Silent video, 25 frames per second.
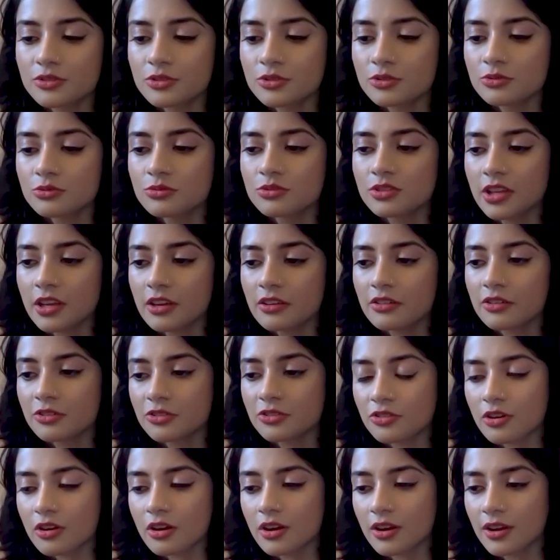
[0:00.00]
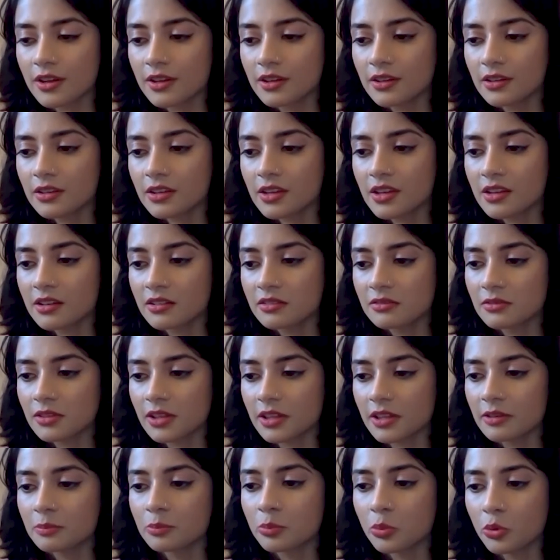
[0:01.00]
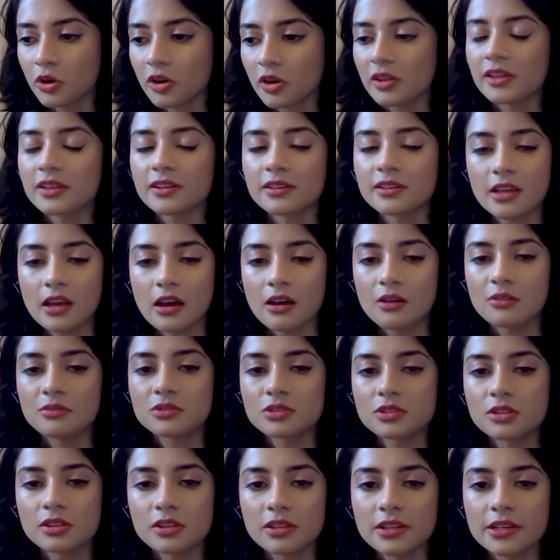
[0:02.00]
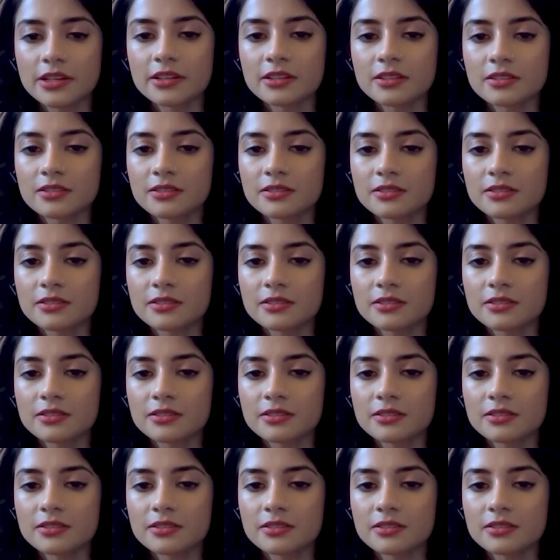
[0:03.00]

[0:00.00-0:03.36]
to take a drawing and like boil it down to like